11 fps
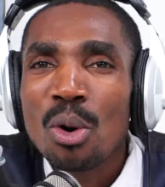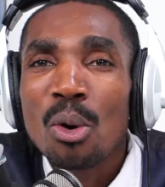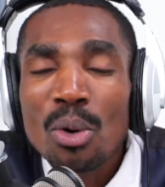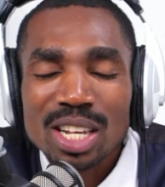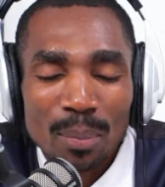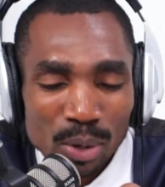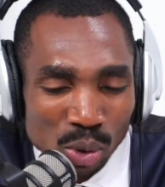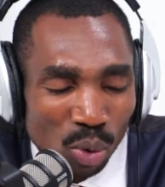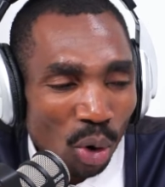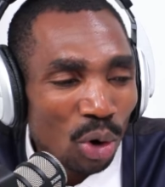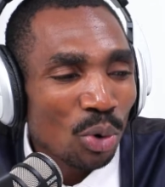Who is supposed
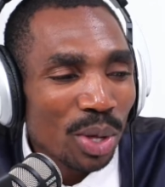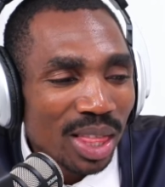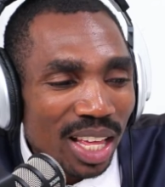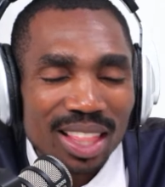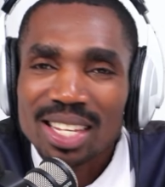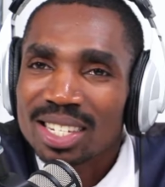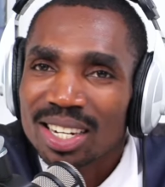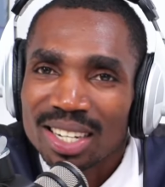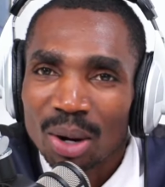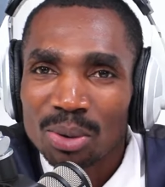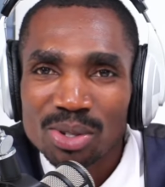to call you within the
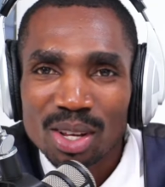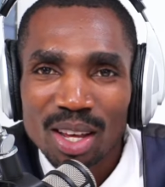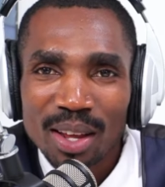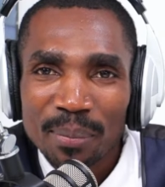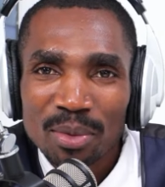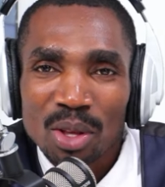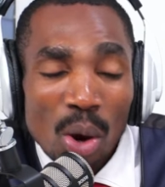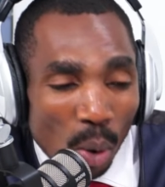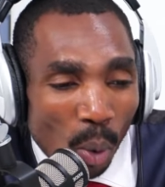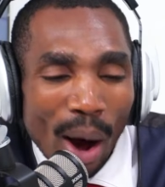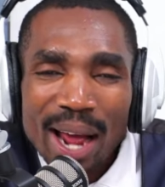State House?
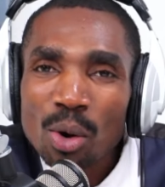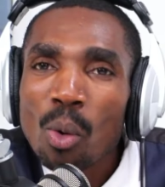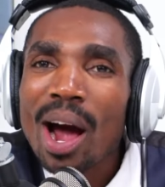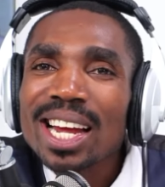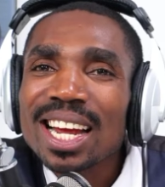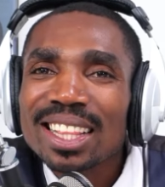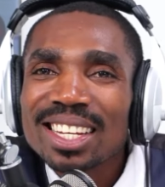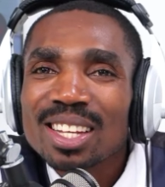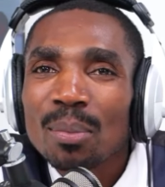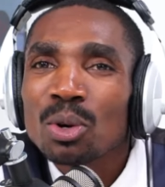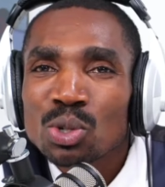And why are they
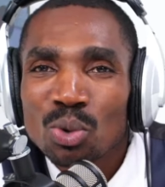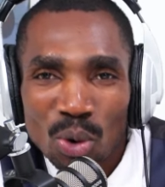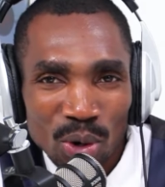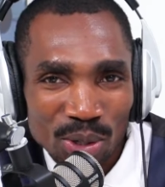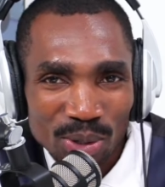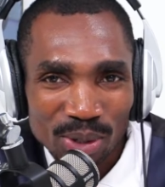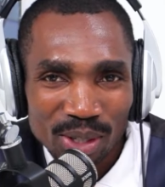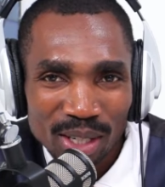supposed to call you?